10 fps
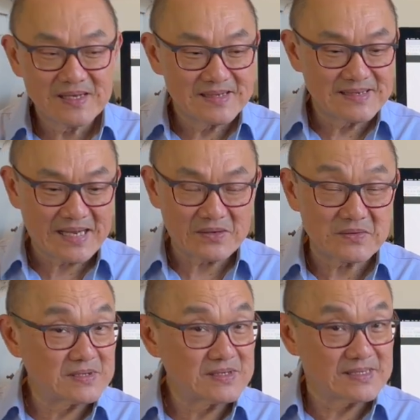
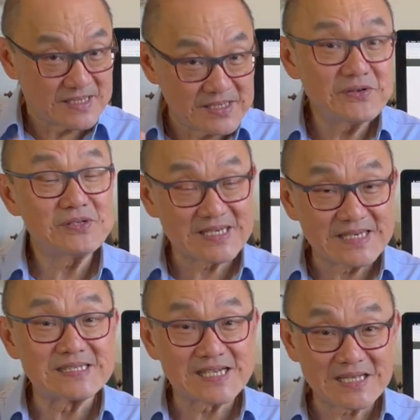Now, here is an
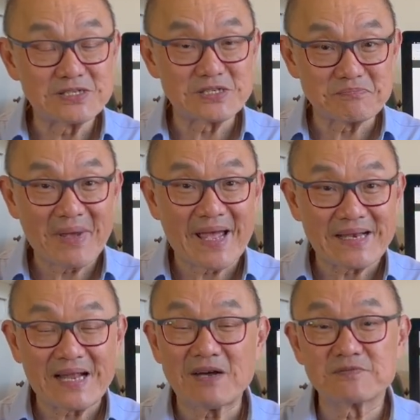intelligent
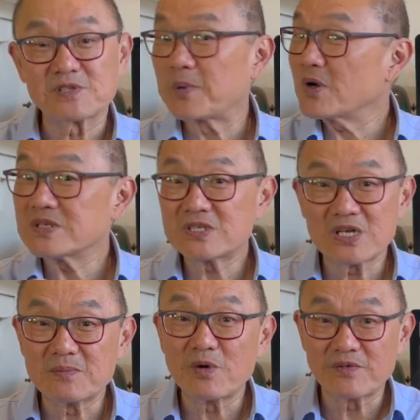man. I've spoken to
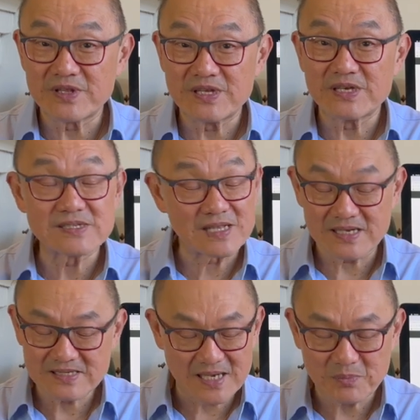him over the years,
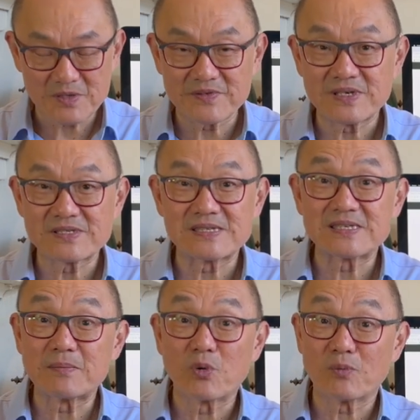last couple of years, since
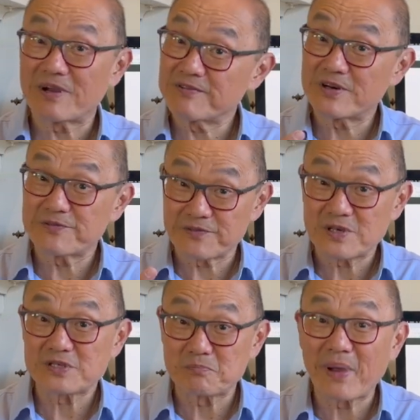I bought my very
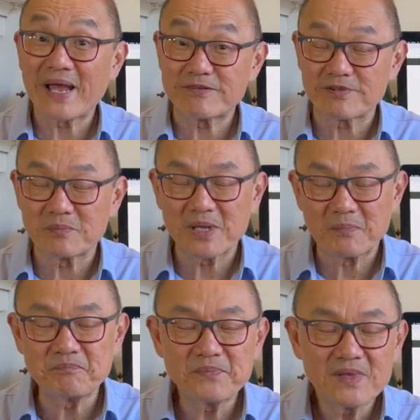first bag from him.